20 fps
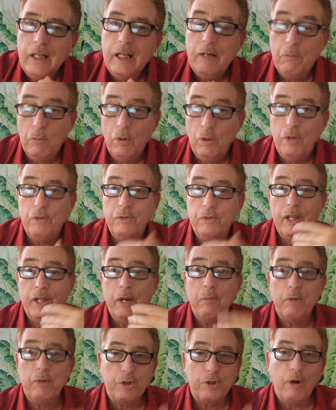What they
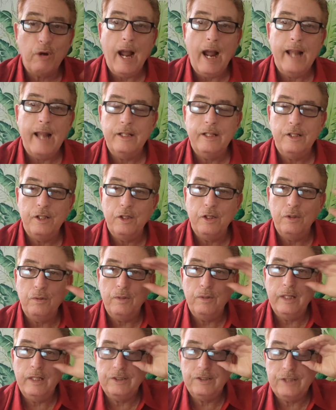were trying to do
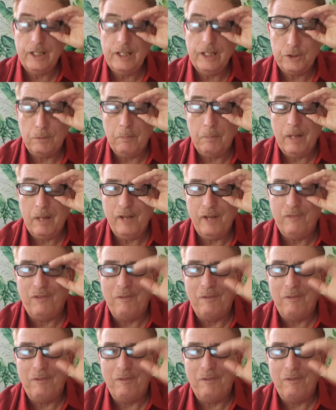is get some money